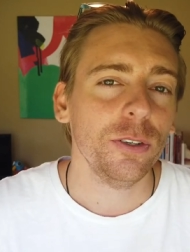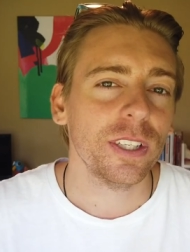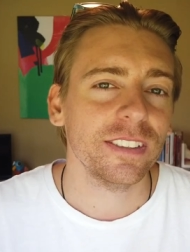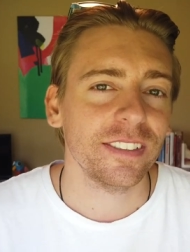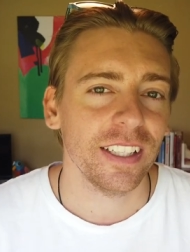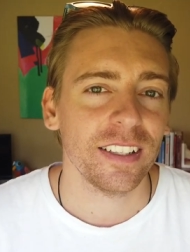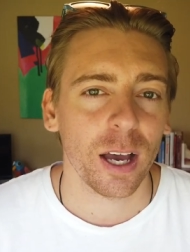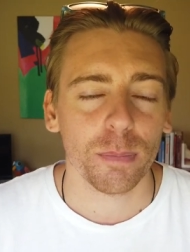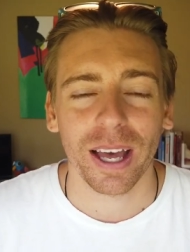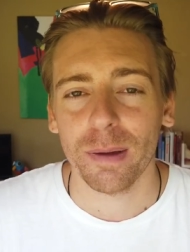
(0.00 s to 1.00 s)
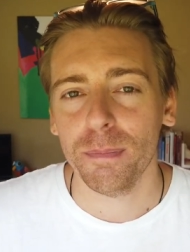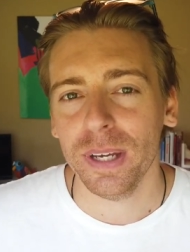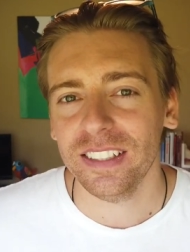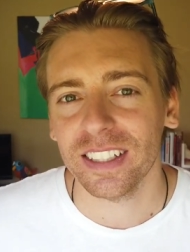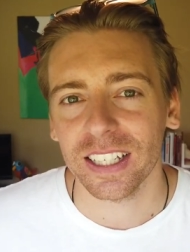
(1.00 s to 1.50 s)
then you can set up a
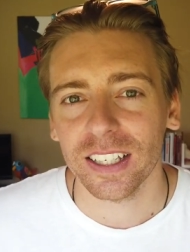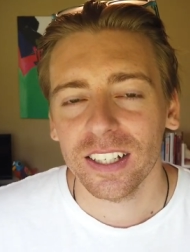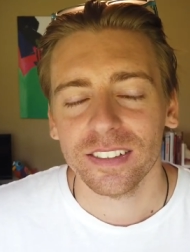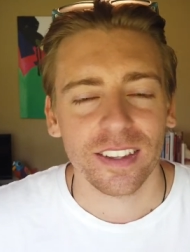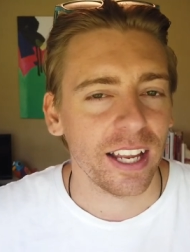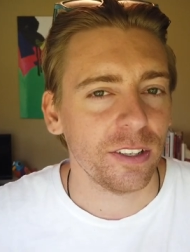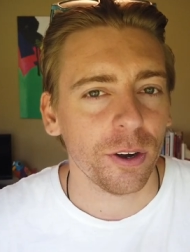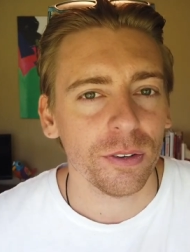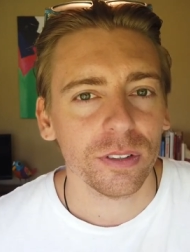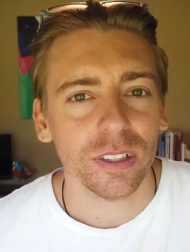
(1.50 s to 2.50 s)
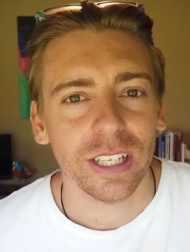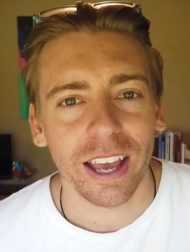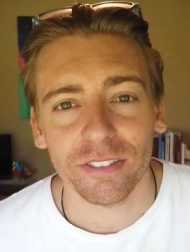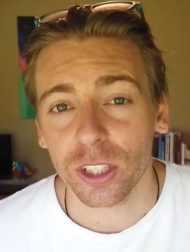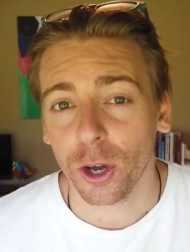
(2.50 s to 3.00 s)
meeting so they don't
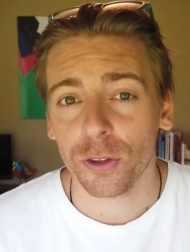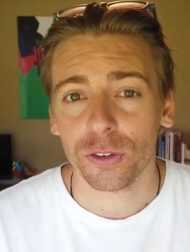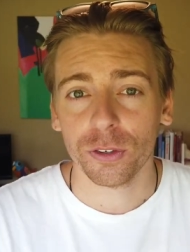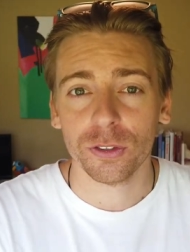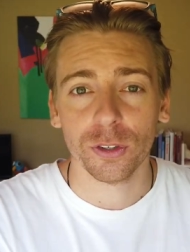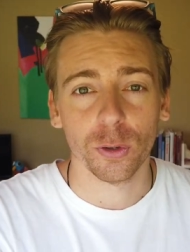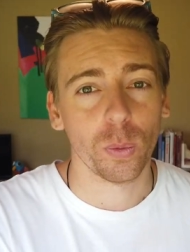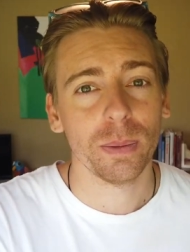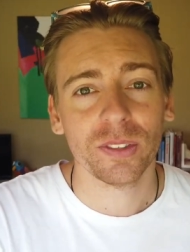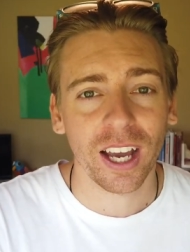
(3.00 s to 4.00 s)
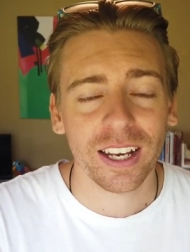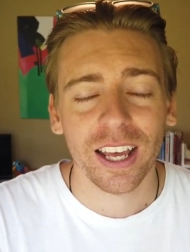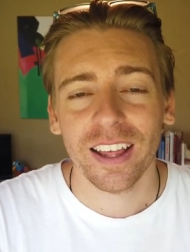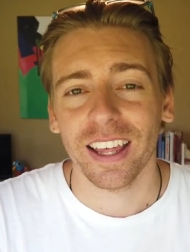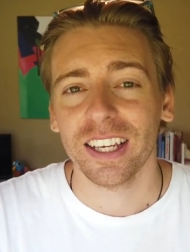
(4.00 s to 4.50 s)
have to go through to your website.
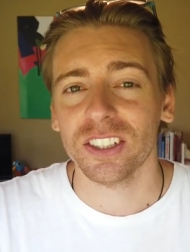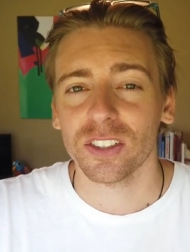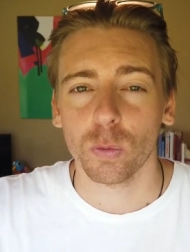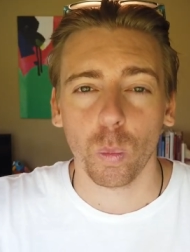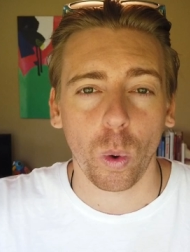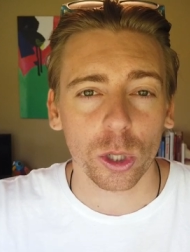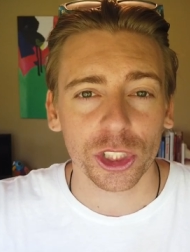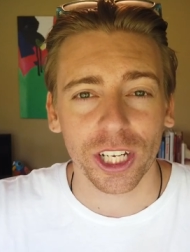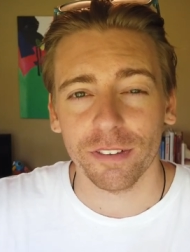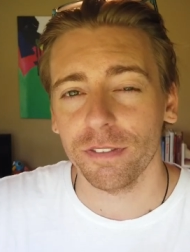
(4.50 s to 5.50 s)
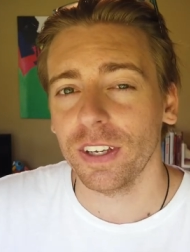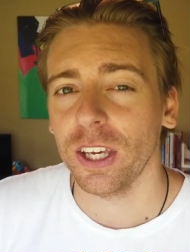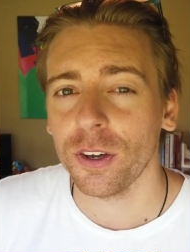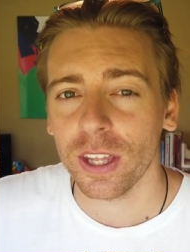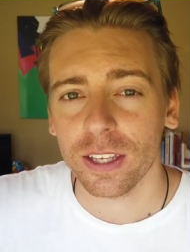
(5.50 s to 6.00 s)
They can just watch a
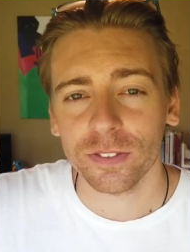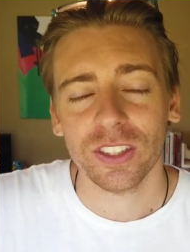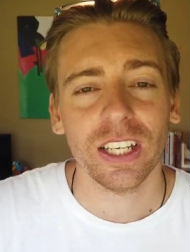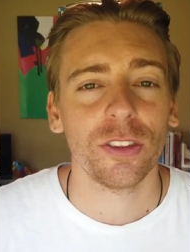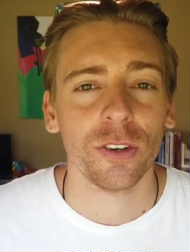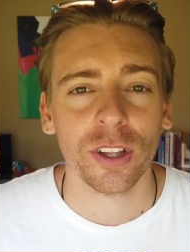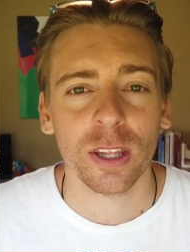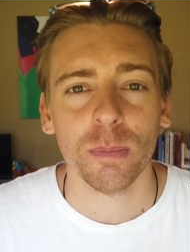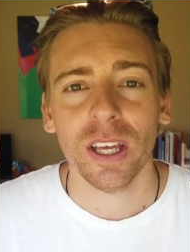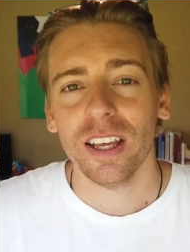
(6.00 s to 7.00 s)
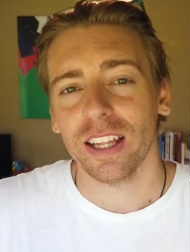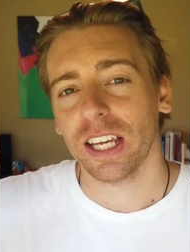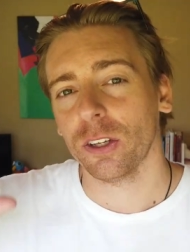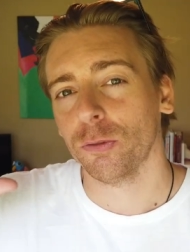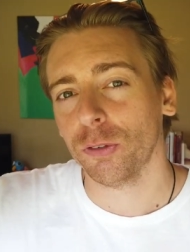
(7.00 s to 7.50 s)
video that you've sent through to them. They
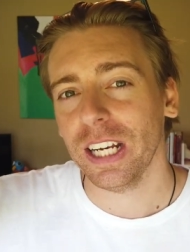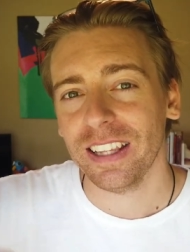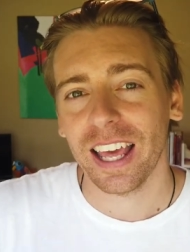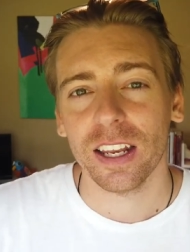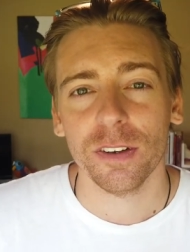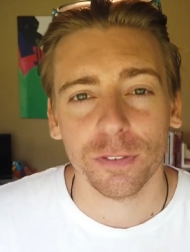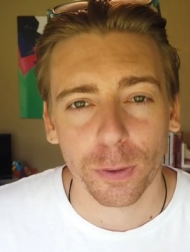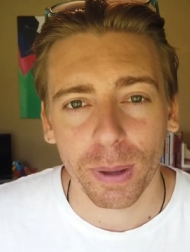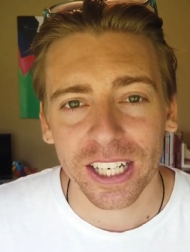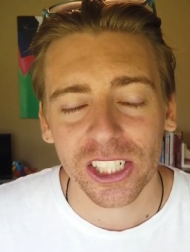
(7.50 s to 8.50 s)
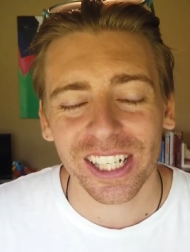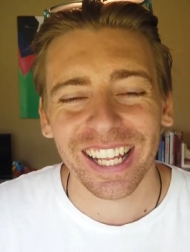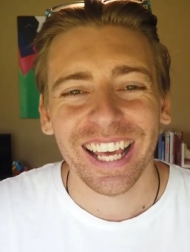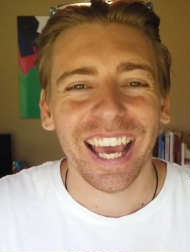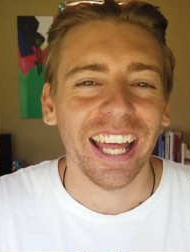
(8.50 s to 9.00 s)
can read that
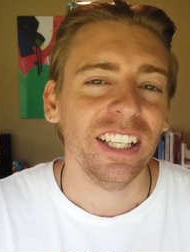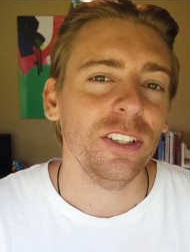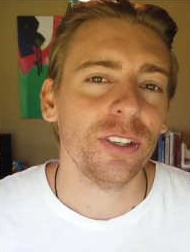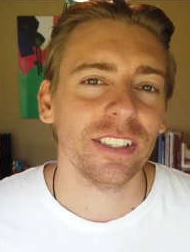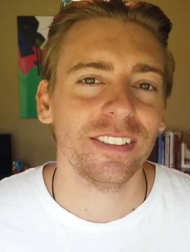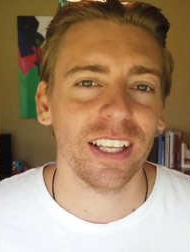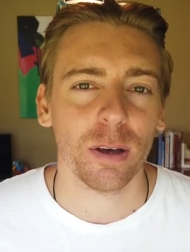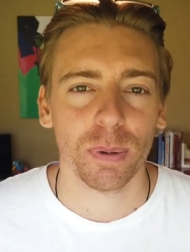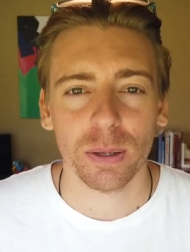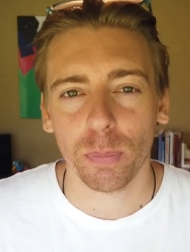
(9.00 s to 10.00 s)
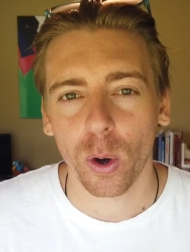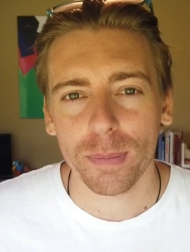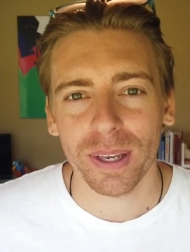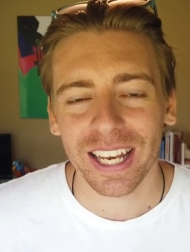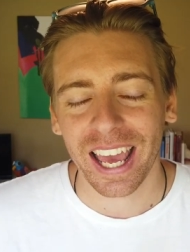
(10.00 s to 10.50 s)
information, and then you can set up an
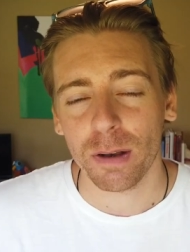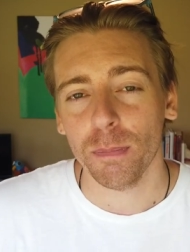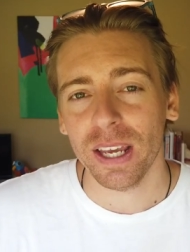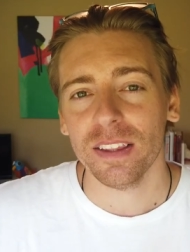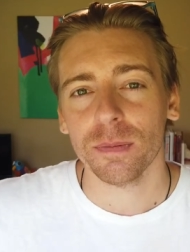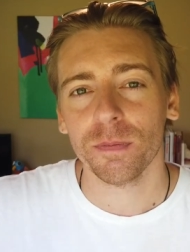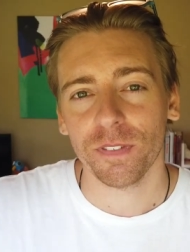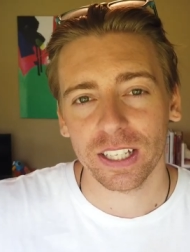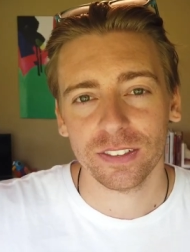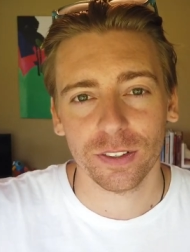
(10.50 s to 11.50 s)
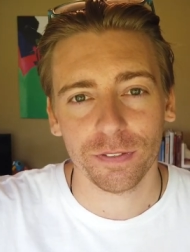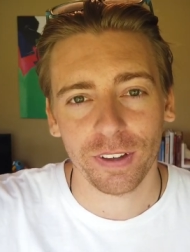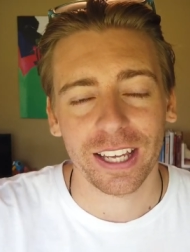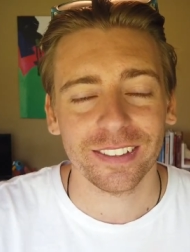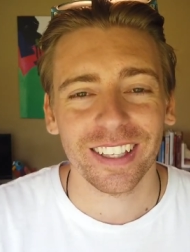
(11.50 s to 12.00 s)
appointment and meet them face to
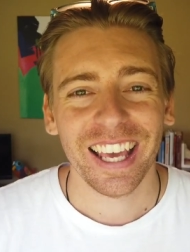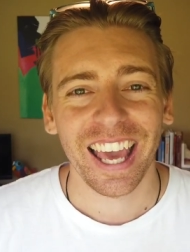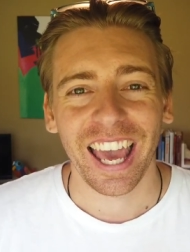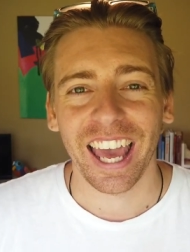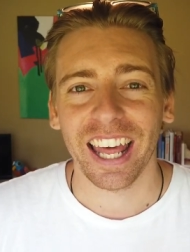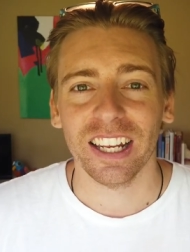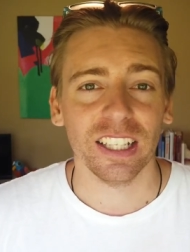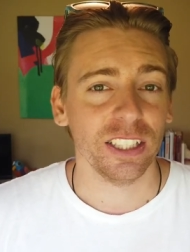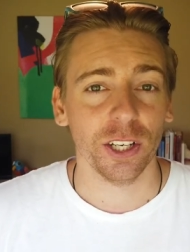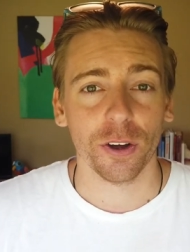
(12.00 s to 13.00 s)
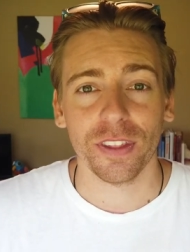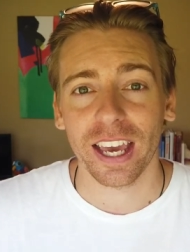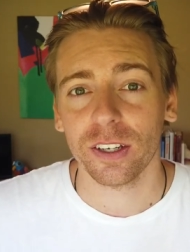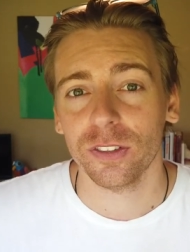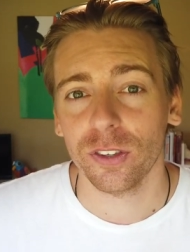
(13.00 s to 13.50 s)
face. And, you know,
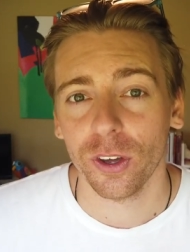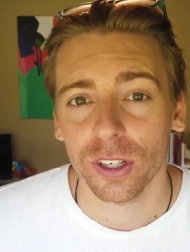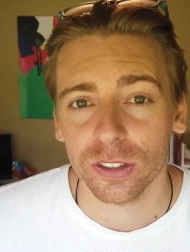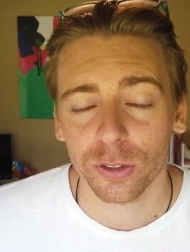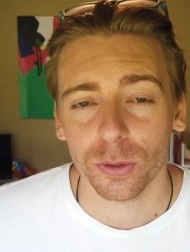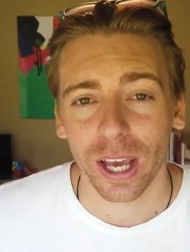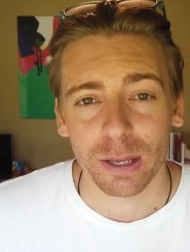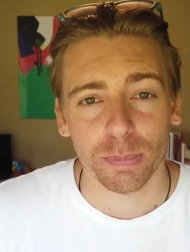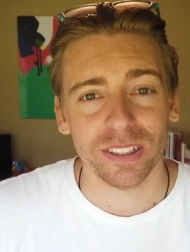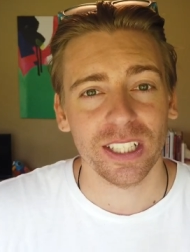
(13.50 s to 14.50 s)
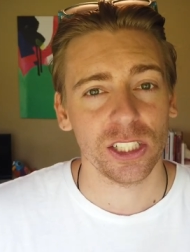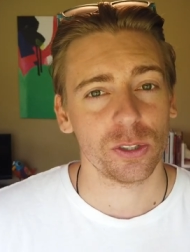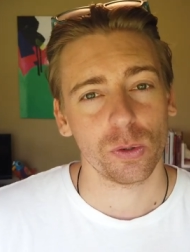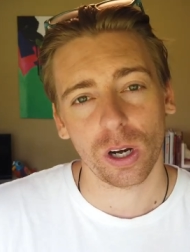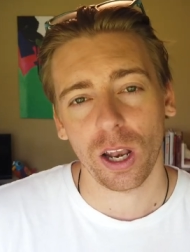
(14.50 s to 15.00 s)
that could turn into a
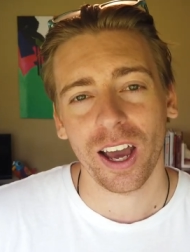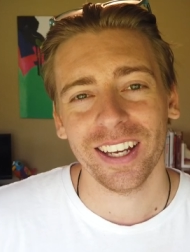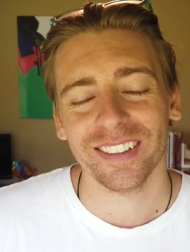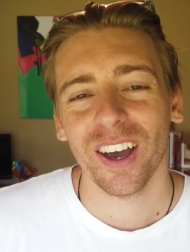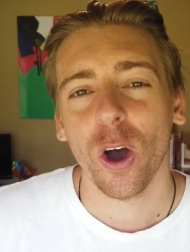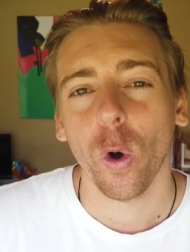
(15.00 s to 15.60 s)
potential client